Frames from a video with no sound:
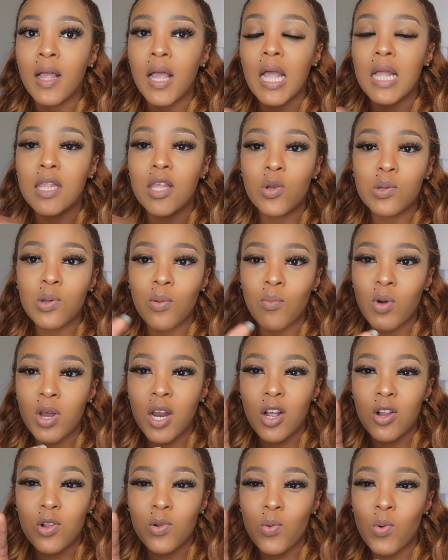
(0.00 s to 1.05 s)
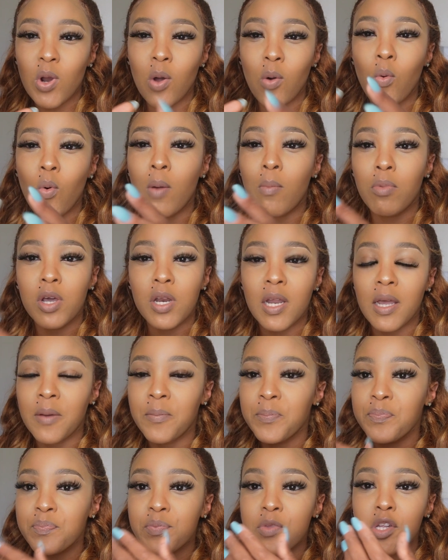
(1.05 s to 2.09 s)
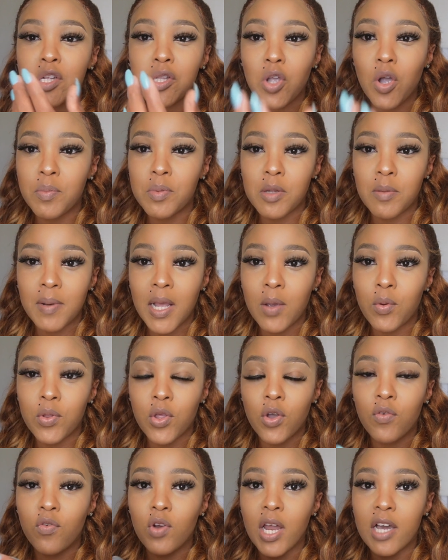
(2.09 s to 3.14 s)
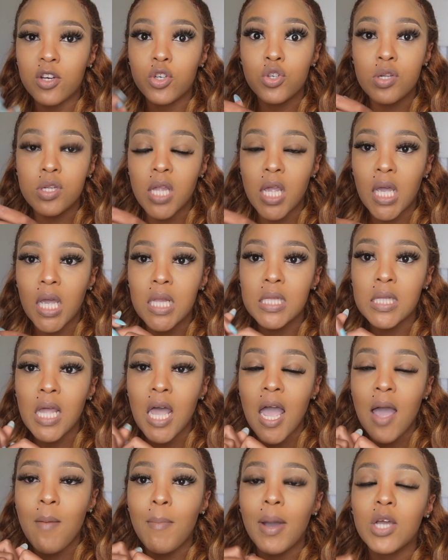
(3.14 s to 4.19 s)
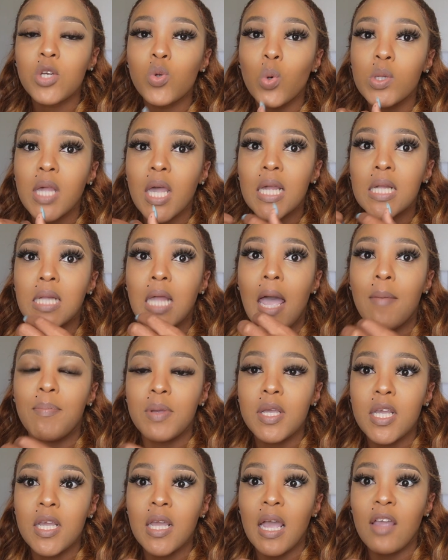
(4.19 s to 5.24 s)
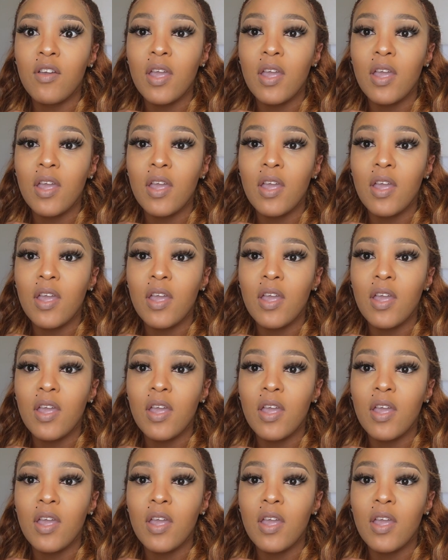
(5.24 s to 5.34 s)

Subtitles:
and then I'm gonna stop to play with her for like 2 seconds. My daughter is happy.